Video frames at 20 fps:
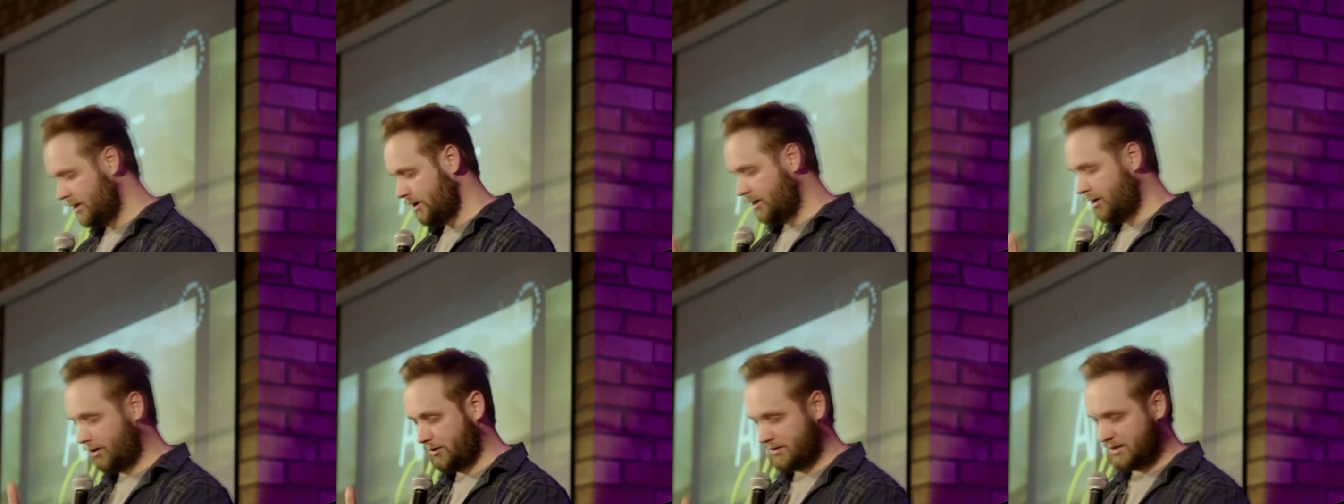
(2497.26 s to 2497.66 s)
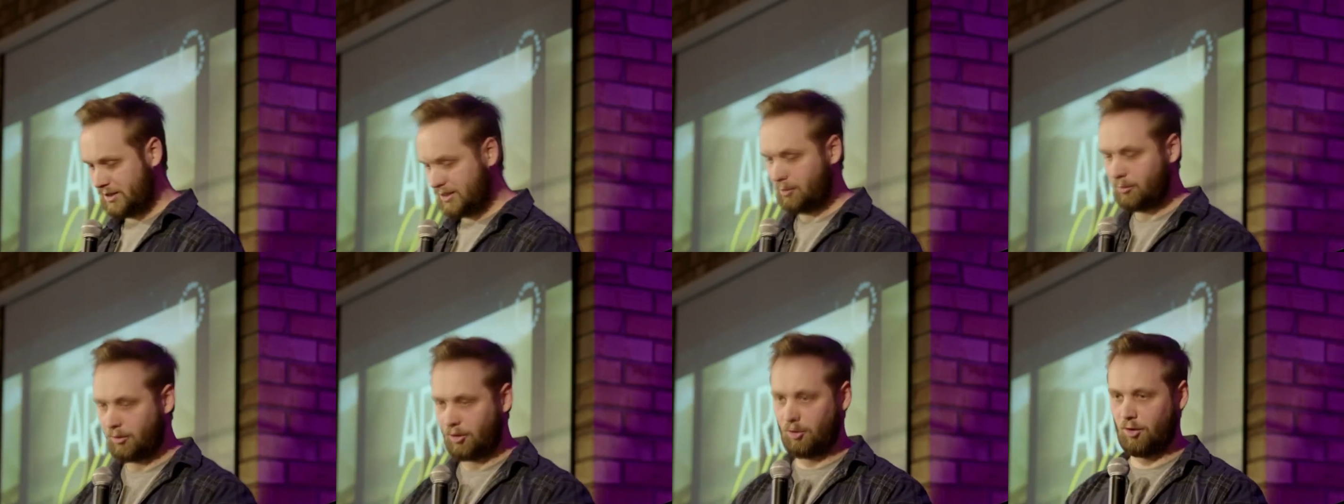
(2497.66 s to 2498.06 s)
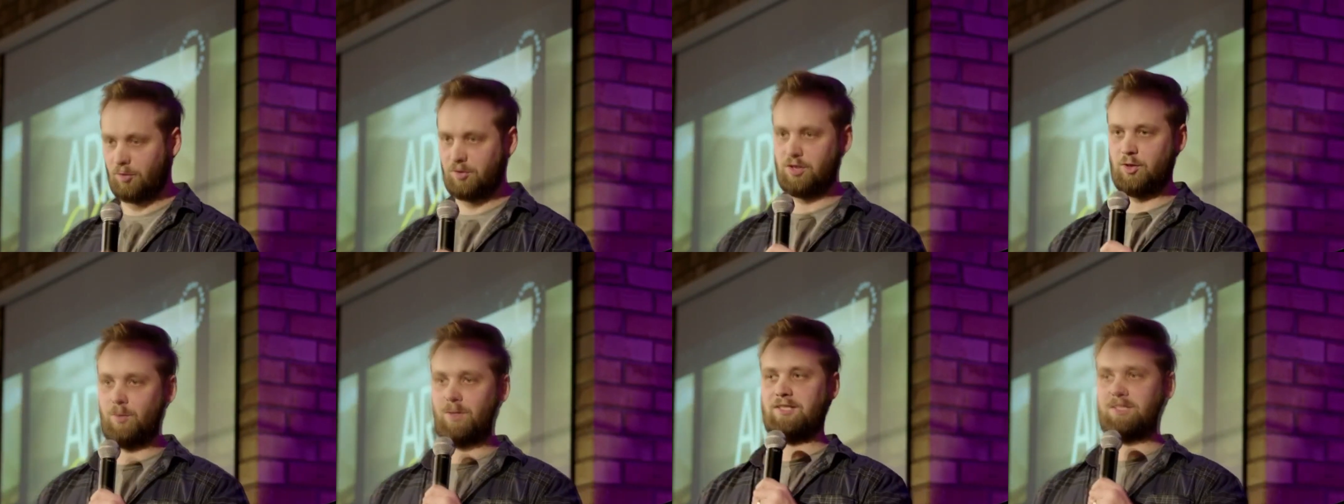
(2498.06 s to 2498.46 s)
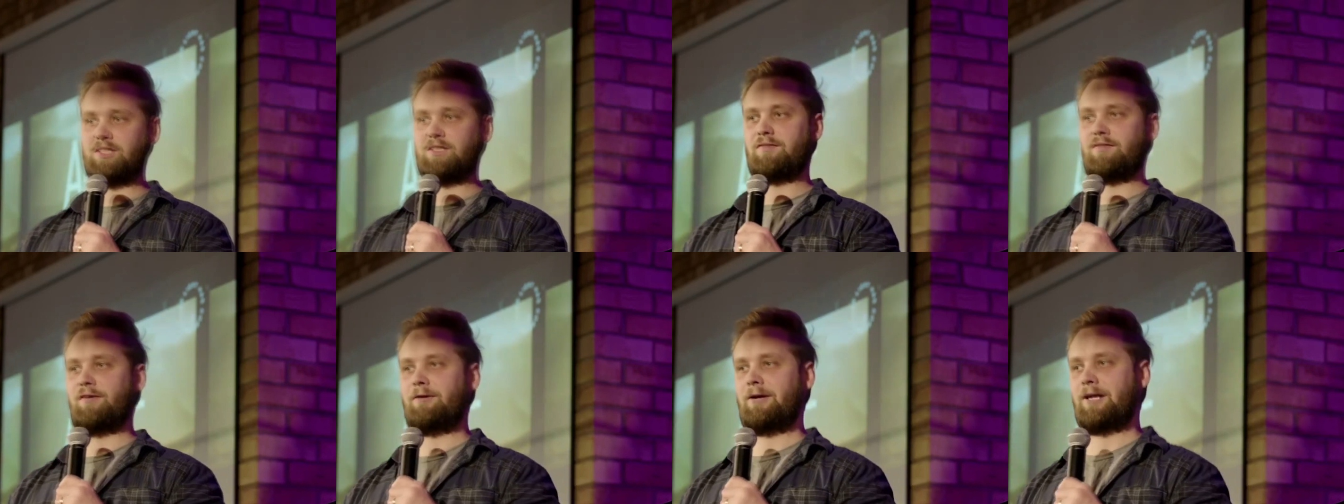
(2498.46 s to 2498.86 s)
until the consequences
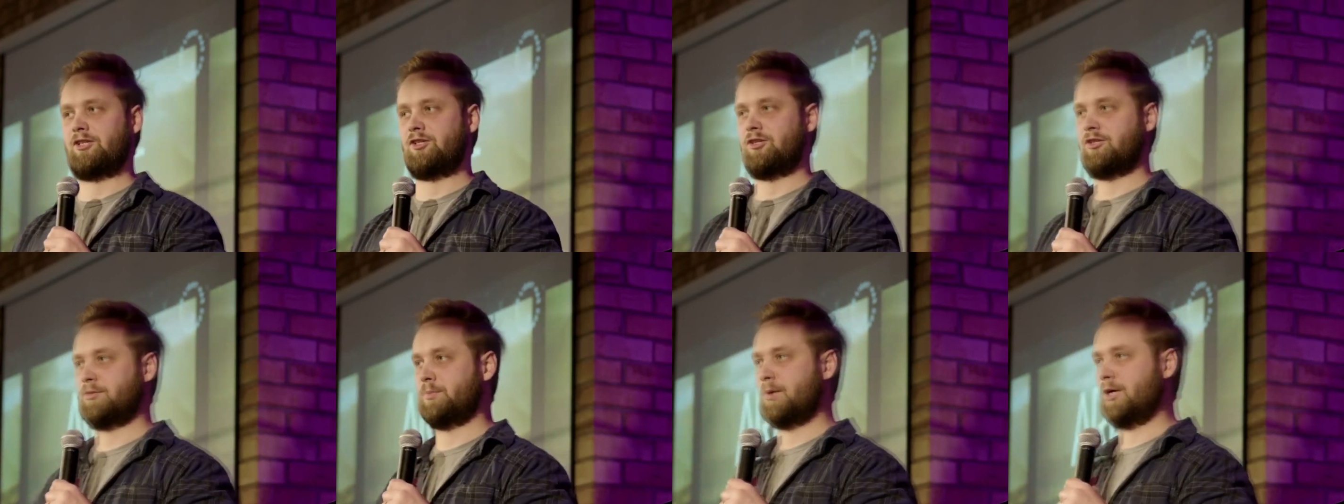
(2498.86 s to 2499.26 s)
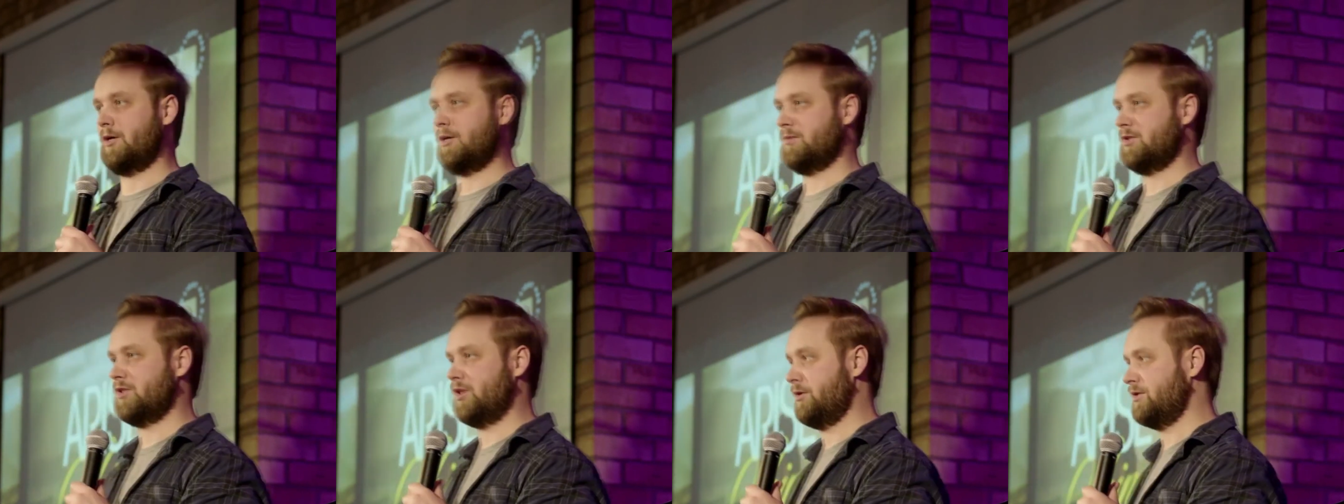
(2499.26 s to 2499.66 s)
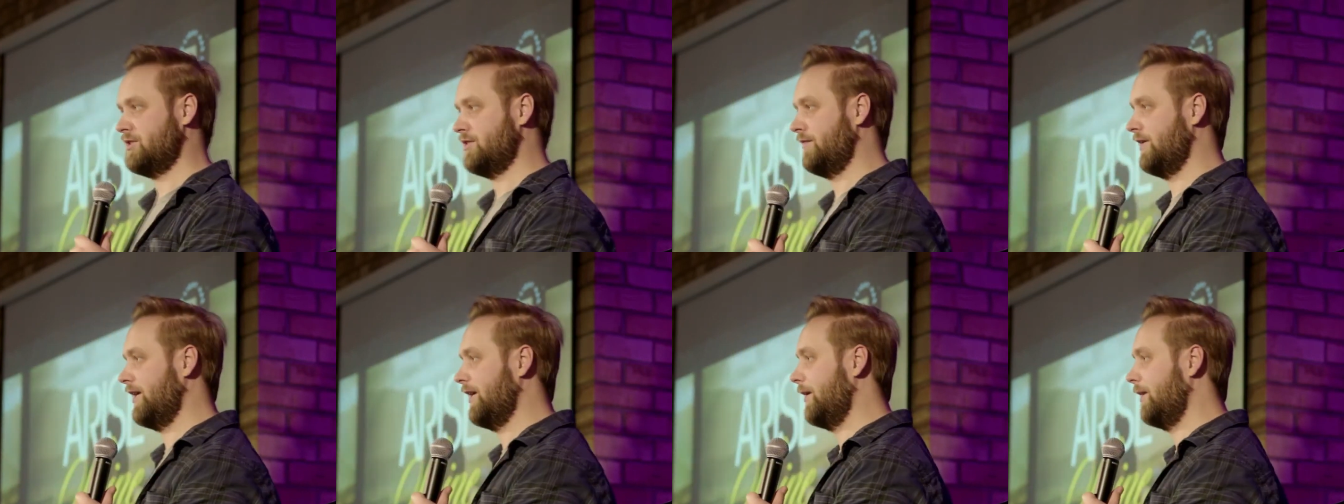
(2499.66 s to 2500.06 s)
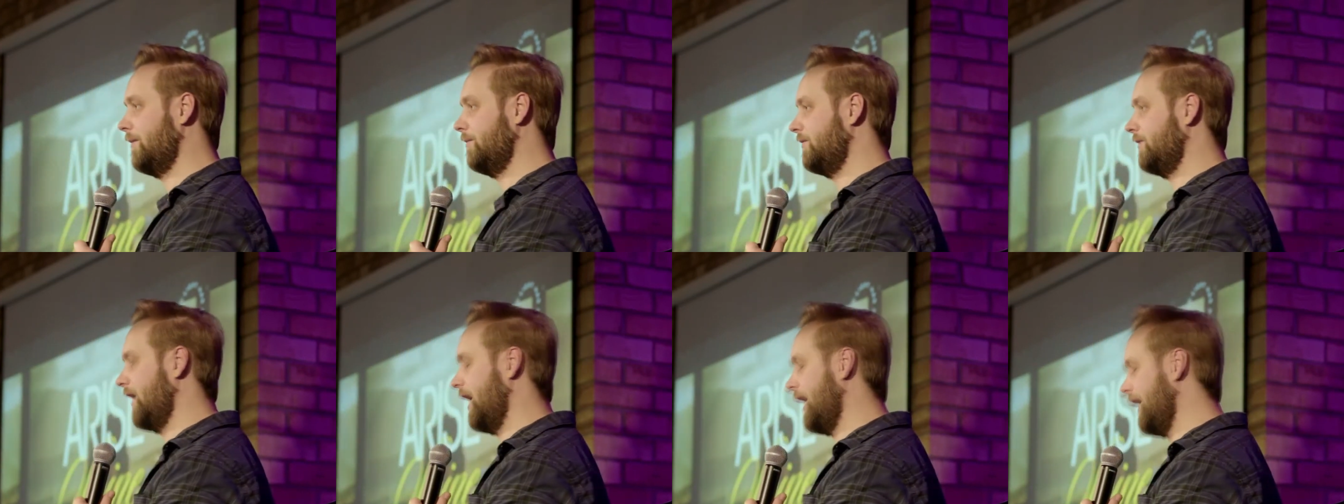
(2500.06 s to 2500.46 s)
of their actions become so severe.
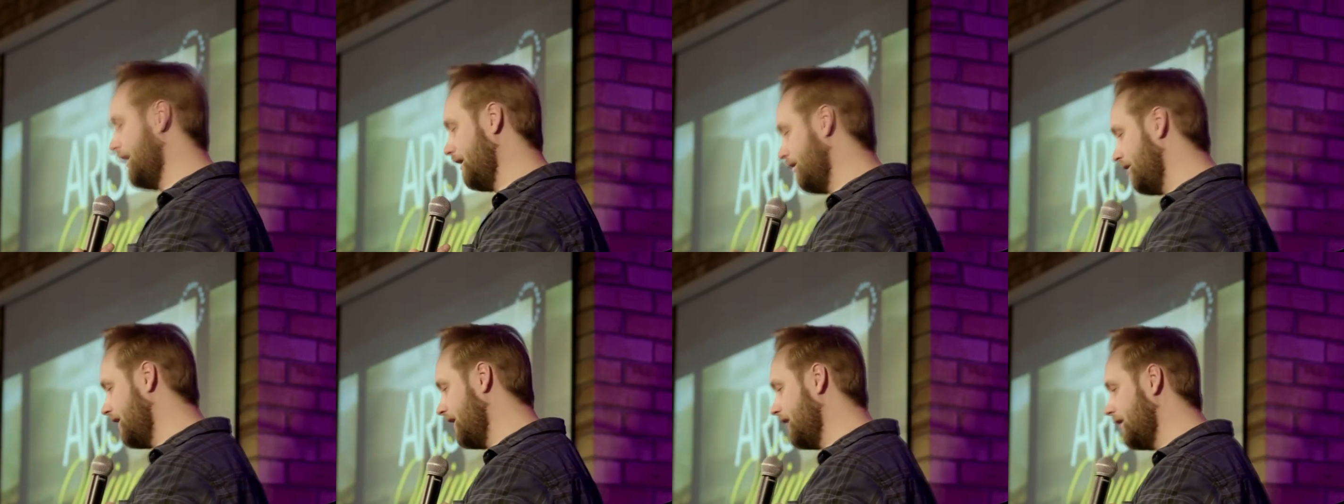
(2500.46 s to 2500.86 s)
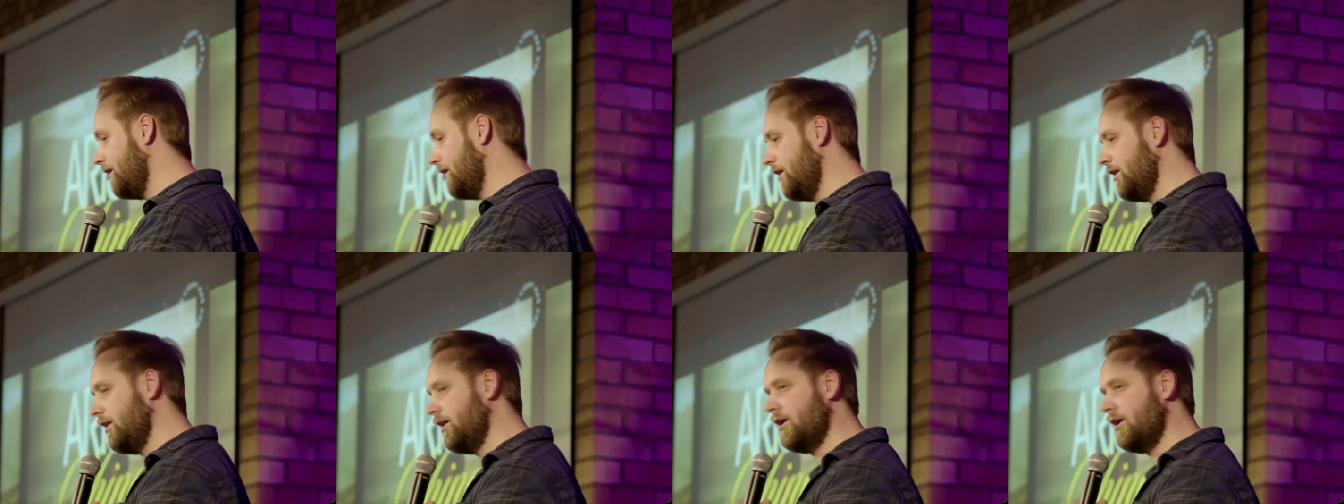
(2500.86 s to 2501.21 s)
And I think